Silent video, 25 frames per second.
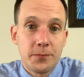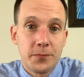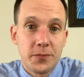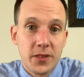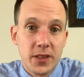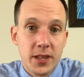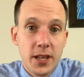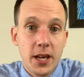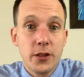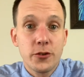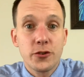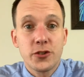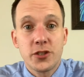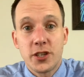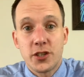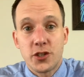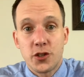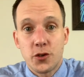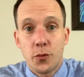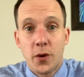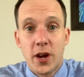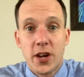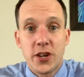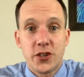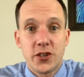The other
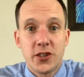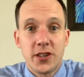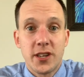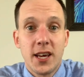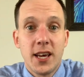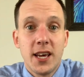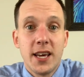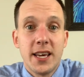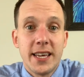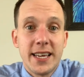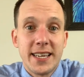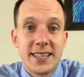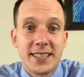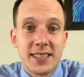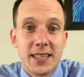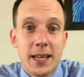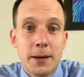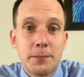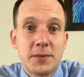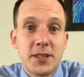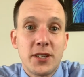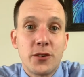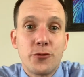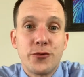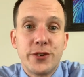situation is
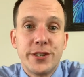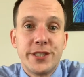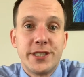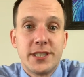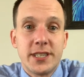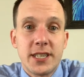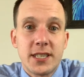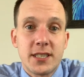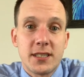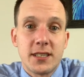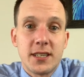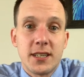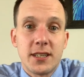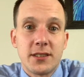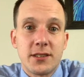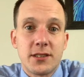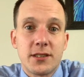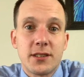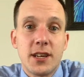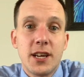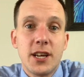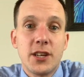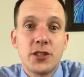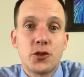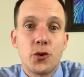leptin resistance.
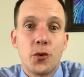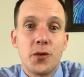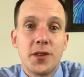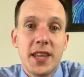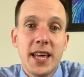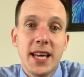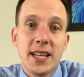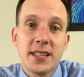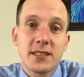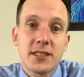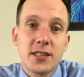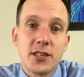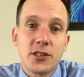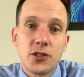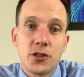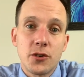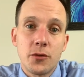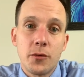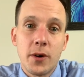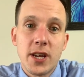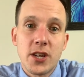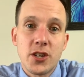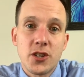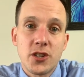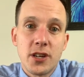So in that
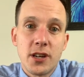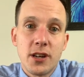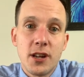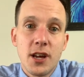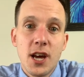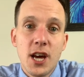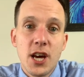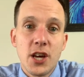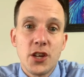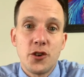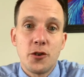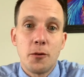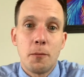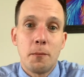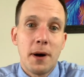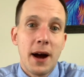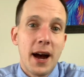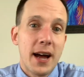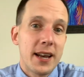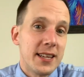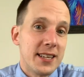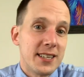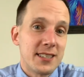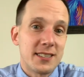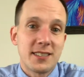situation, your
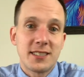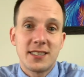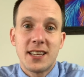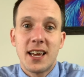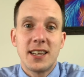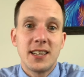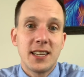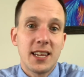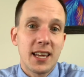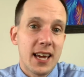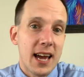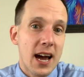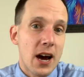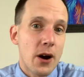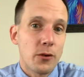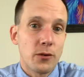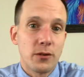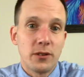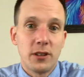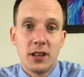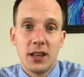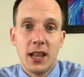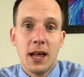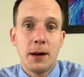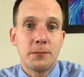body is sending out
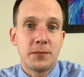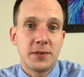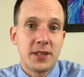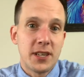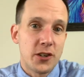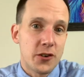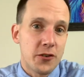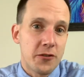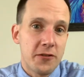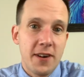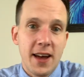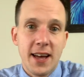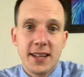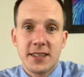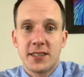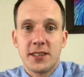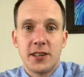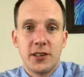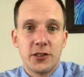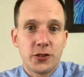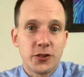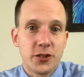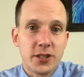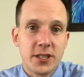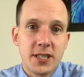leptin, your fat
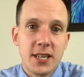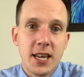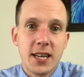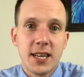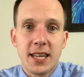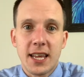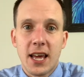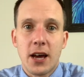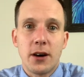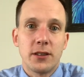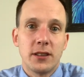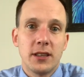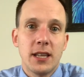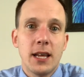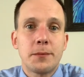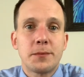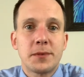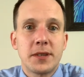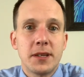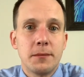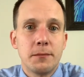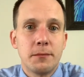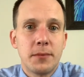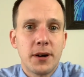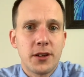cells are sending out
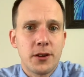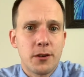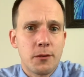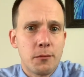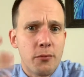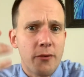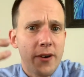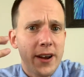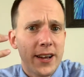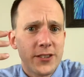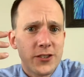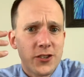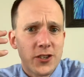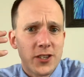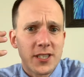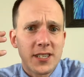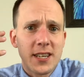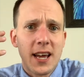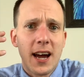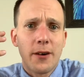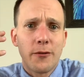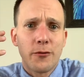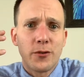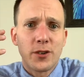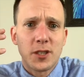leptin, but your brain's just
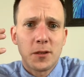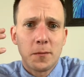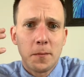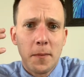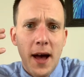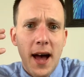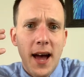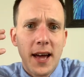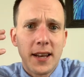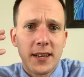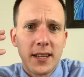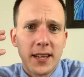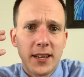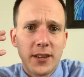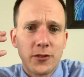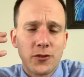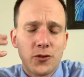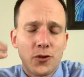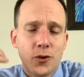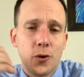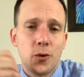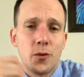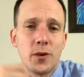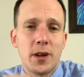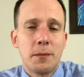not responding.
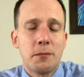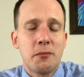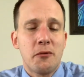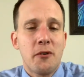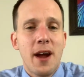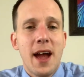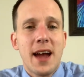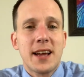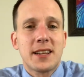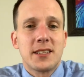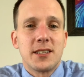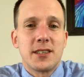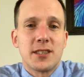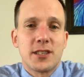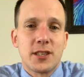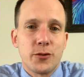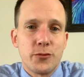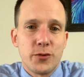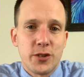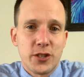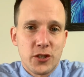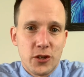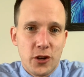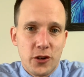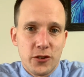So in practice, the
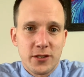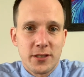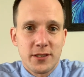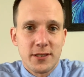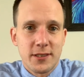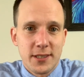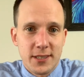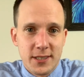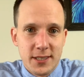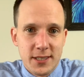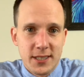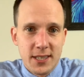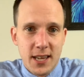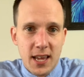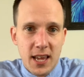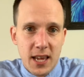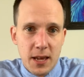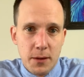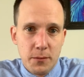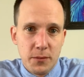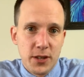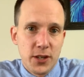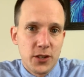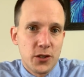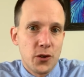result's the
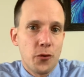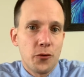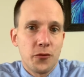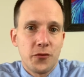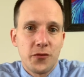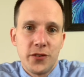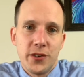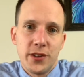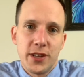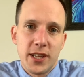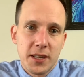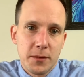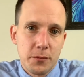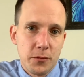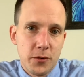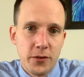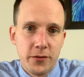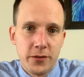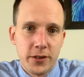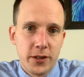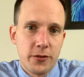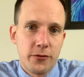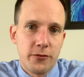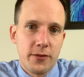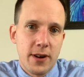same. You don't feel like
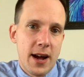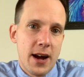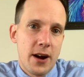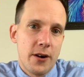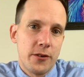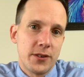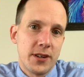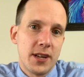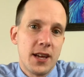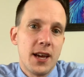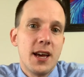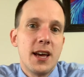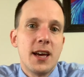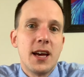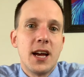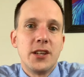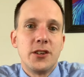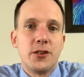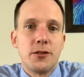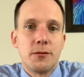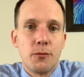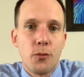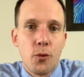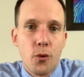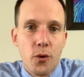moving around, and
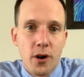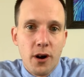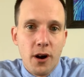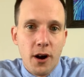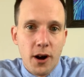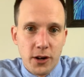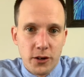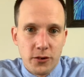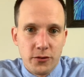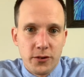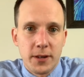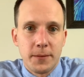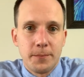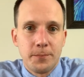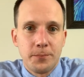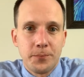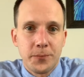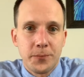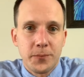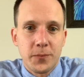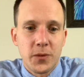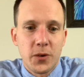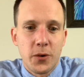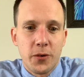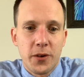you're more hungry.
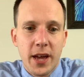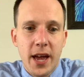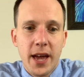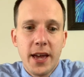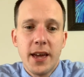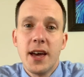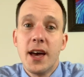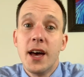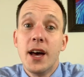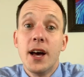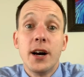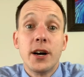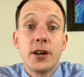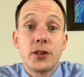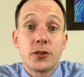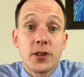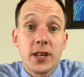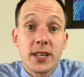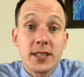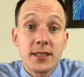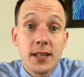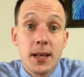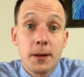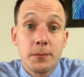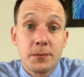Okay, so
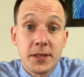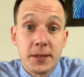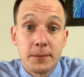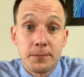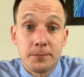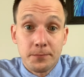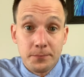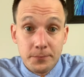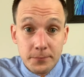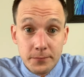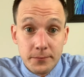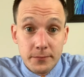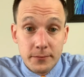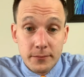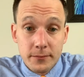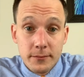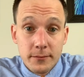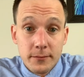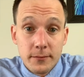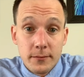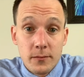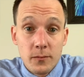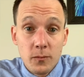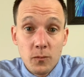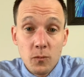that's leptin.
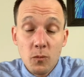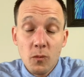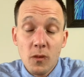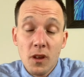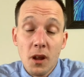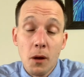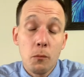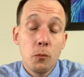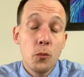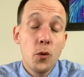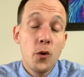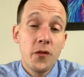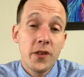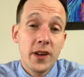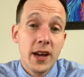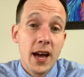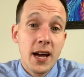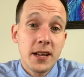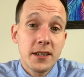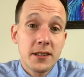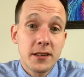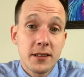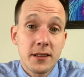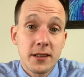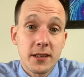Moving
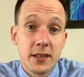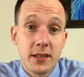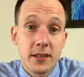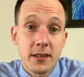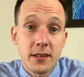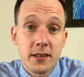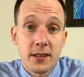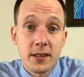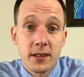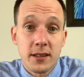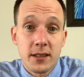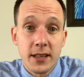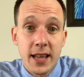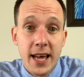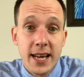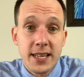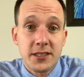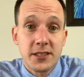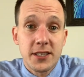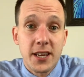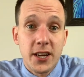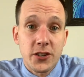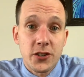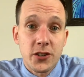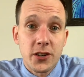on to the last
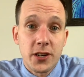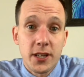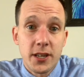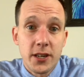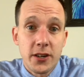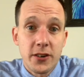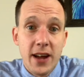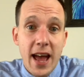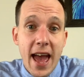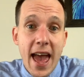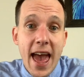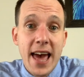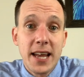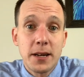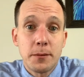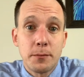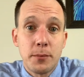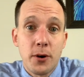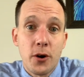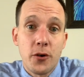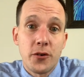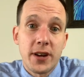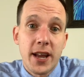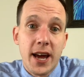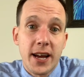section here,
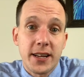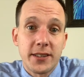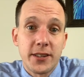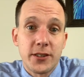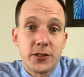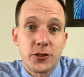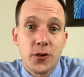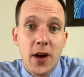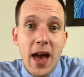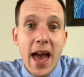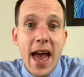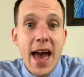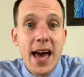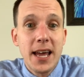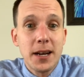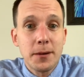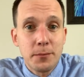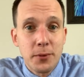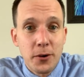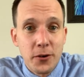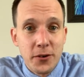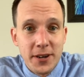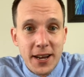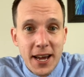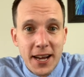adiponectin. So
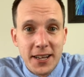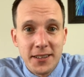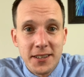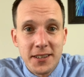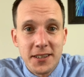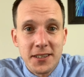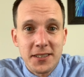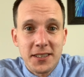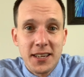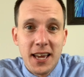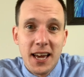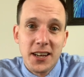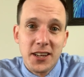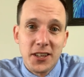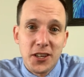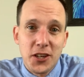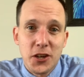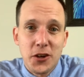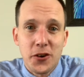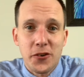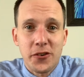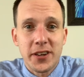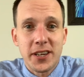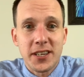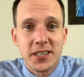adiponectin is kind of
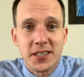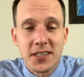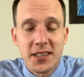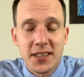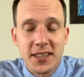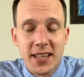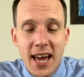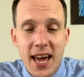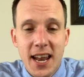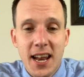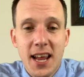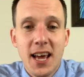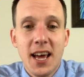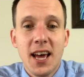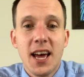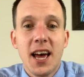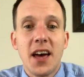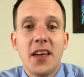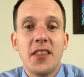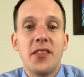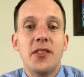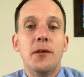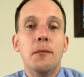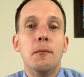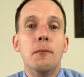curious in that
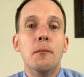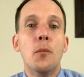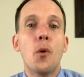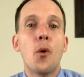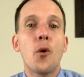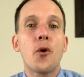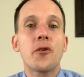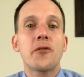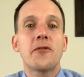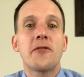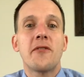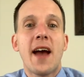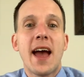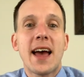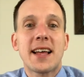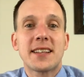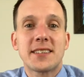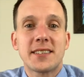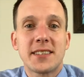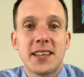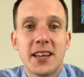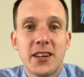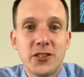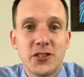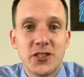the more fat
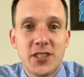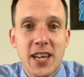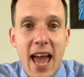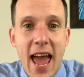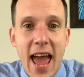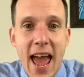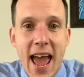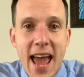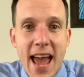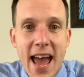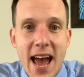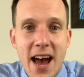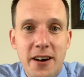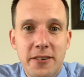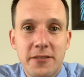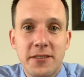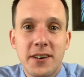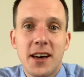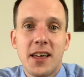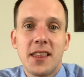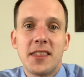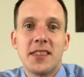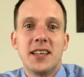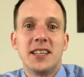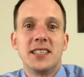cells you have,
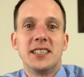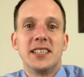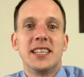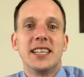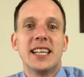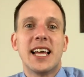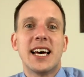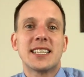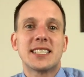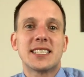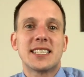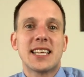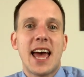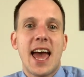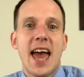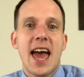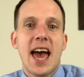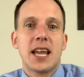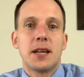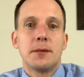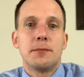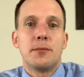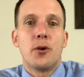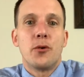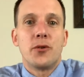the less
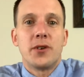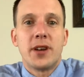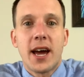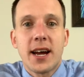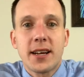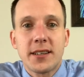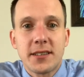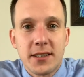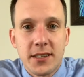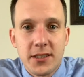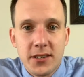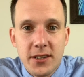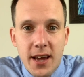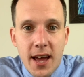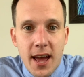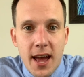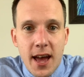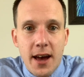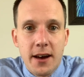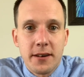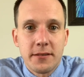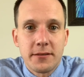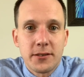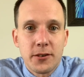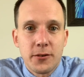adiponectin you
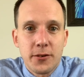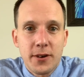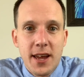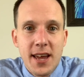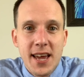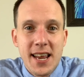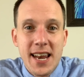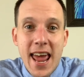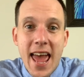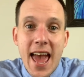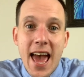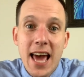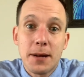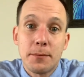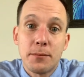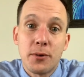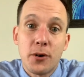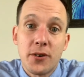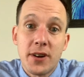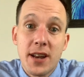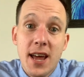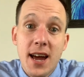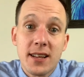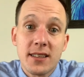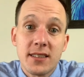have. Okay, and
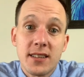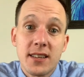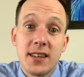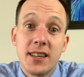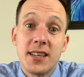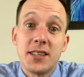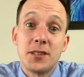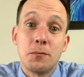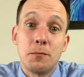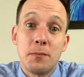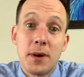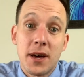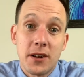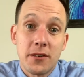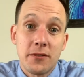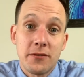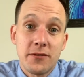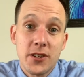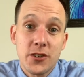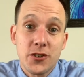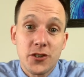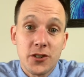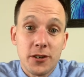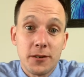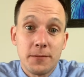adiponectin is
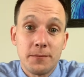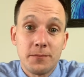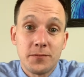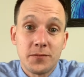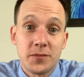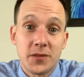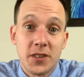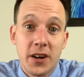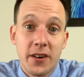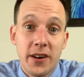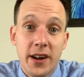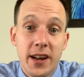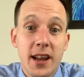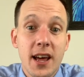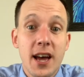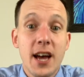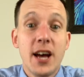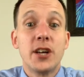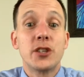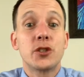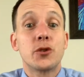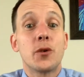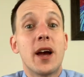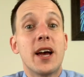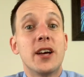beneficial. All right,
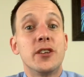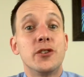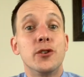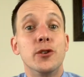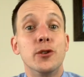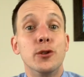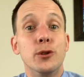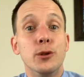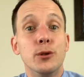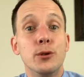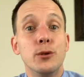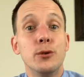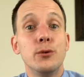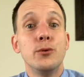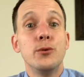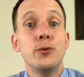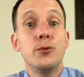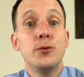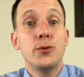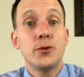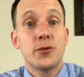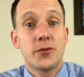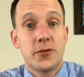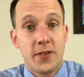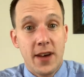so as you
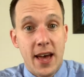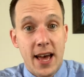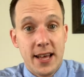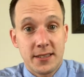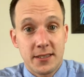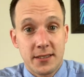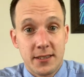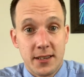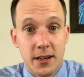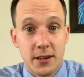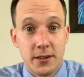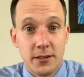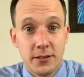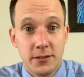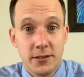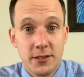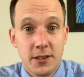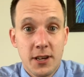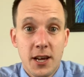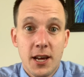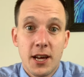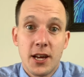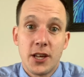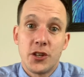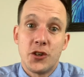lose fat cells,
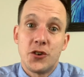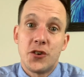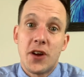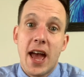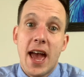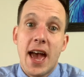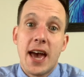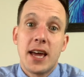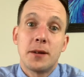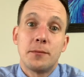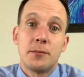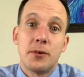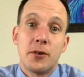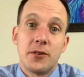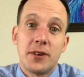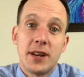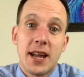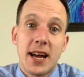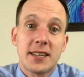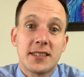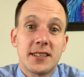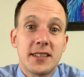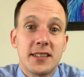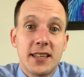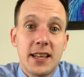your
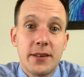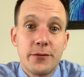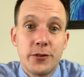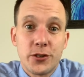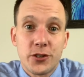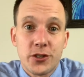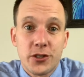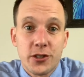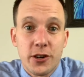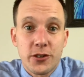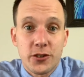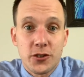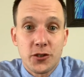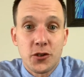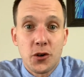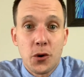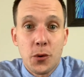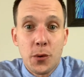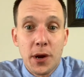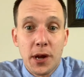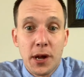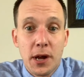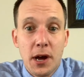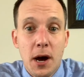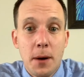adiponectin level starts
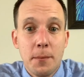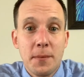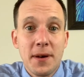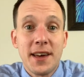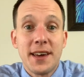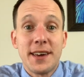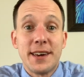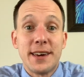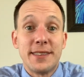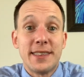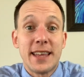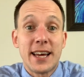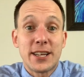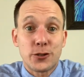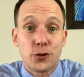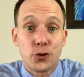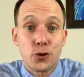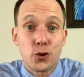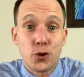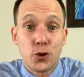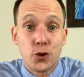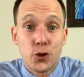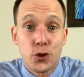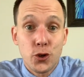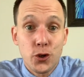going up, and that's
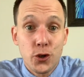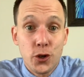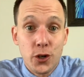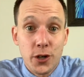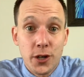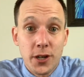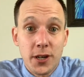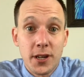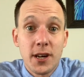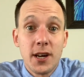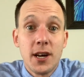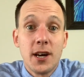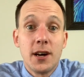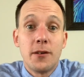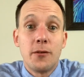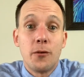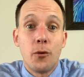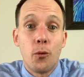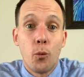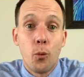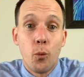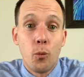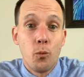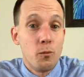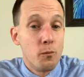good.
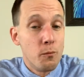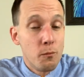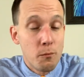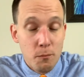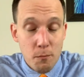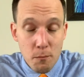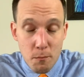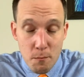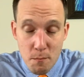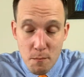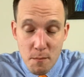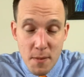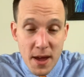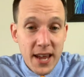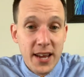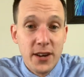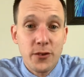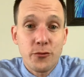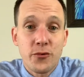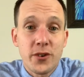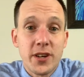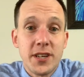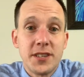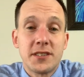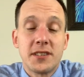Main
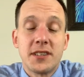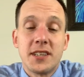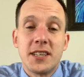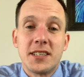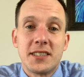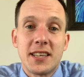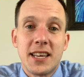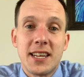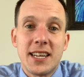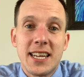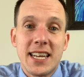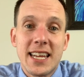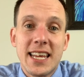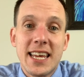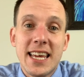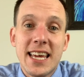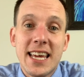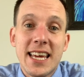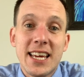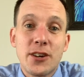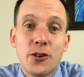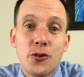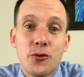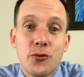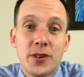reason is that it
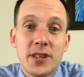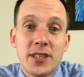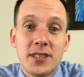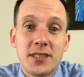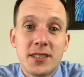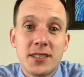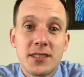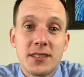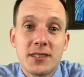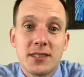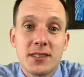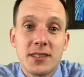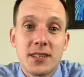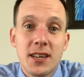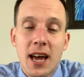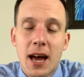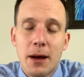decreases